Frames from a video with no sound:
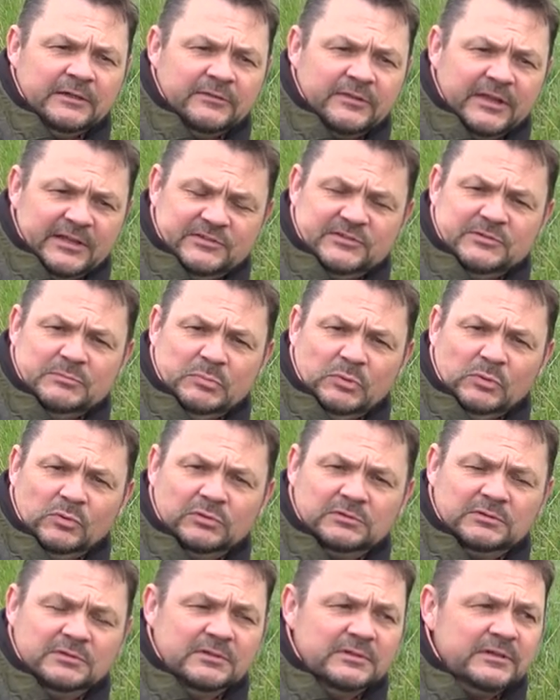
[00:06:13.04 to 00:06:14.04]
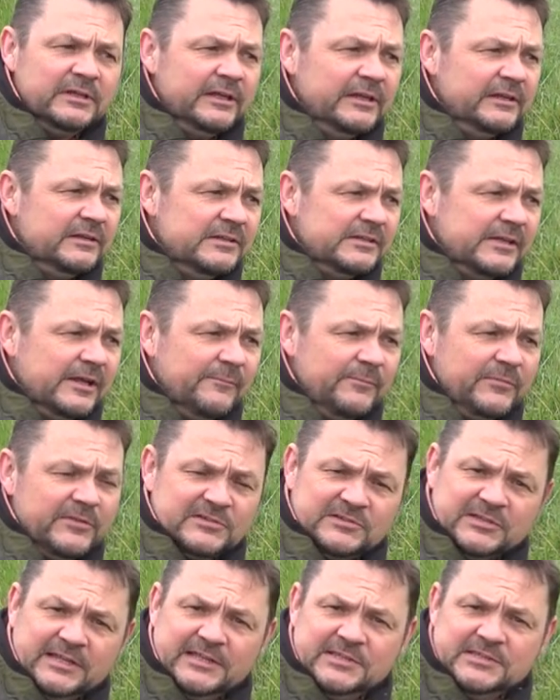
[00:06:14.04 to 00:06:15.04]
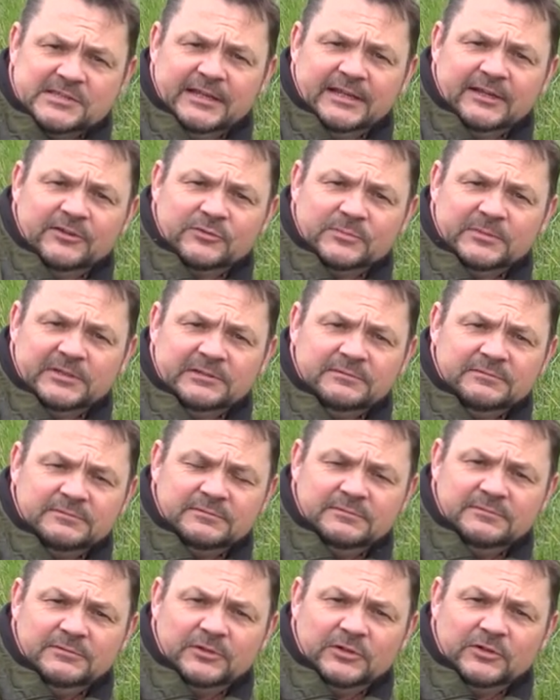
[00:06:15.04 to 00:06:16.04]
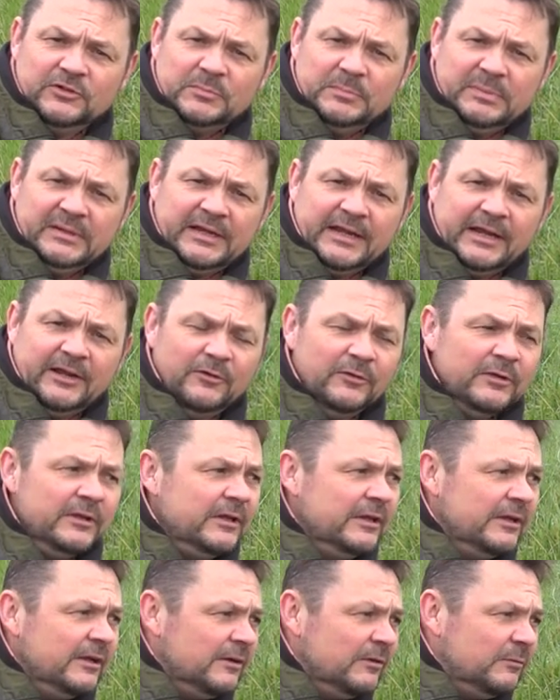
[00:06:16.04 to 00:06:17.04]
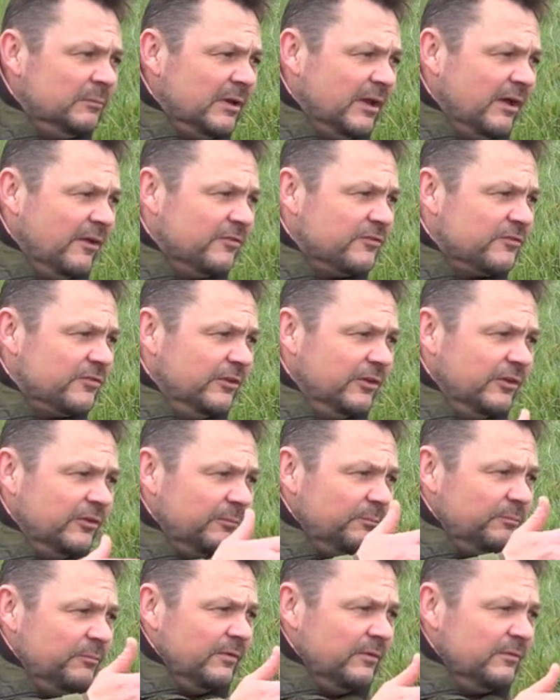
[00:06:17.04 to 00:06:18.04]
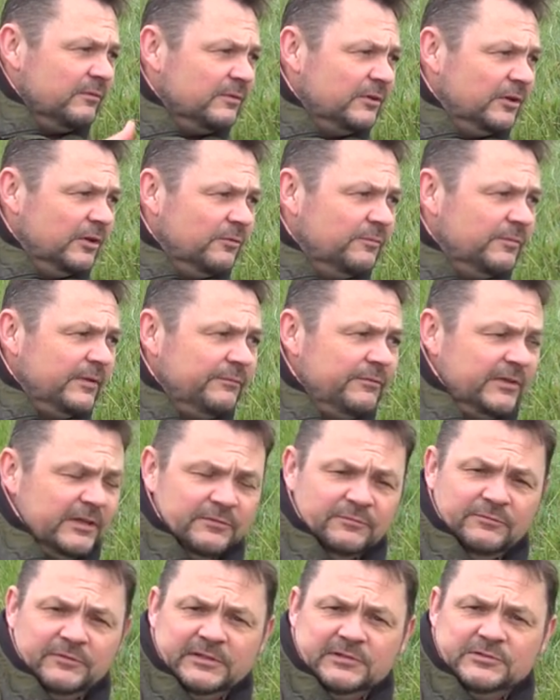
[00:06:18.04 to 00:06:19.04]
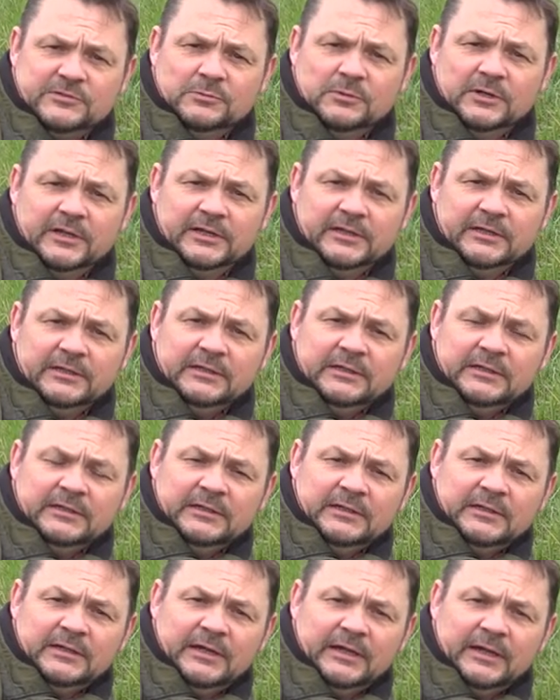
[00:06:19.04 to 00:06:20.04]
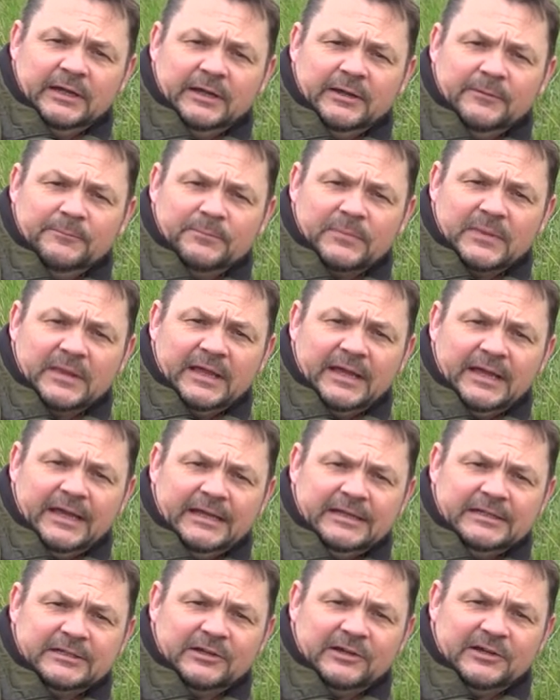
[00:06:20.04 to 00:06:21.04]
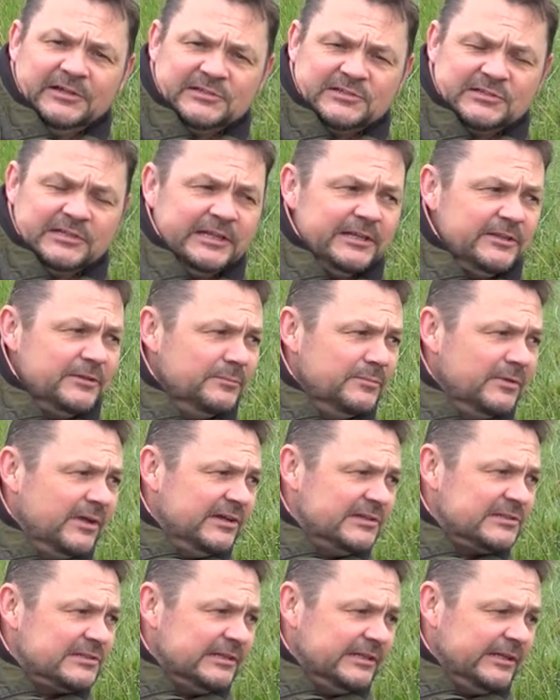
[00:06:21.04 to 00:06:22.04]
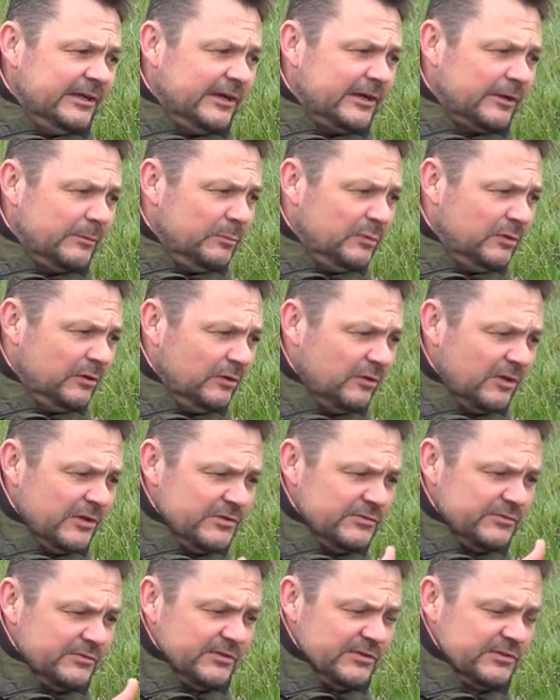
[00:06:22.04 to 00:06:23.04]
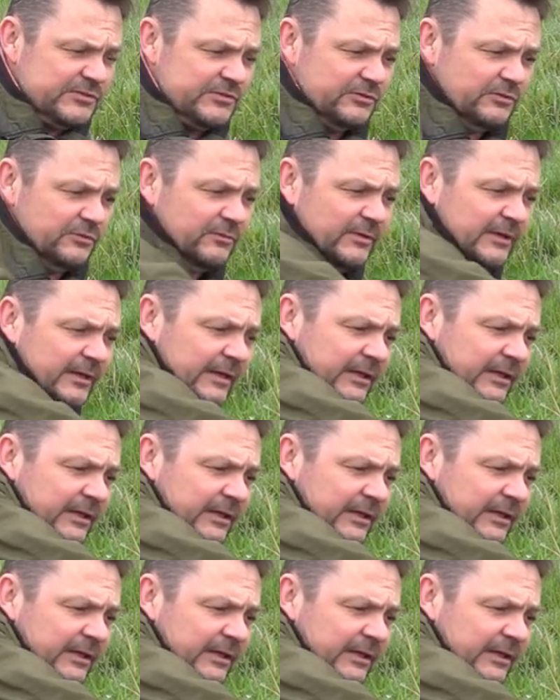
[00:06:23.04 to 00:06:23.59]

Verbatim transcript: that's important. And um, this lens allows me you know, to pick out plants that are you know, 15 feet away um, and isolate them nicely. I can put loads of this sort of